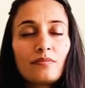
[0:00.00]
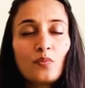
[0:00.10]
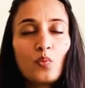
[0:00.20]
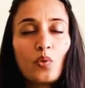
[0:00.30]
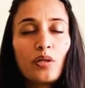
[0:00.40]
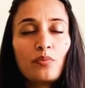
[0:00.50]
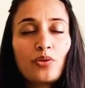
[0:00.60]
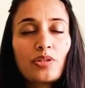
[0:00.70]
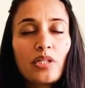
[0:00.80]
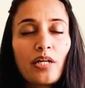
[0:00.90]
One more
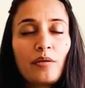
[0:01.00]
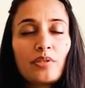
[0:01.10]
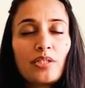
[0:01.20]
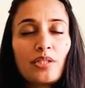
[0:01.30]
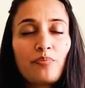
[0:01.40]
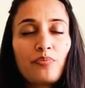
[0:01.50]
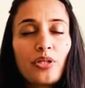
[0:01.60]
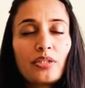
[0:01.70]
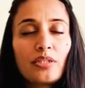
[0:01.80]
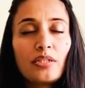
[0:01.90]
time, deep
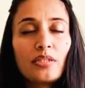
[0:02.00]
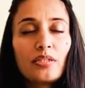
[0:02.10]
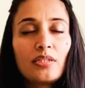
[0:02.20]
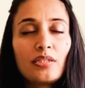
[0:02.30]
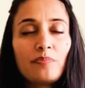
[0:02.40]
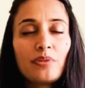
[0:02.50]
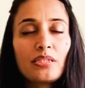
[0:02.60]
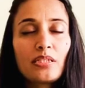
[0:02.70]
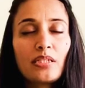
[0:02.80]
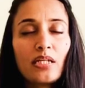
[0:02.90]
breath in, the deepest
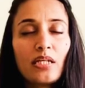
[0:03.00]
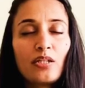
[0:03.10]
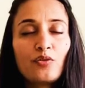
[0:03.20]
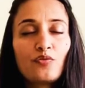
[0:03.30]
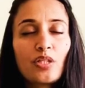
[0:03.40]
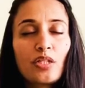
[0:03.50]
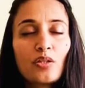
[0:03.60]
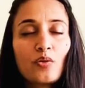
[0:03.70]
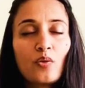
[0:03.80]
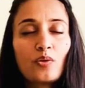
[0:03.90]
inhale you've taken
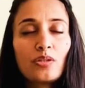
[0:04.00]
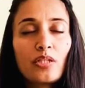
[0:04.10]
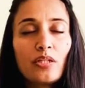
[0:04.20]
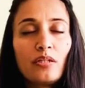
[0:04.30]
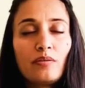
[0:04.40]
all day.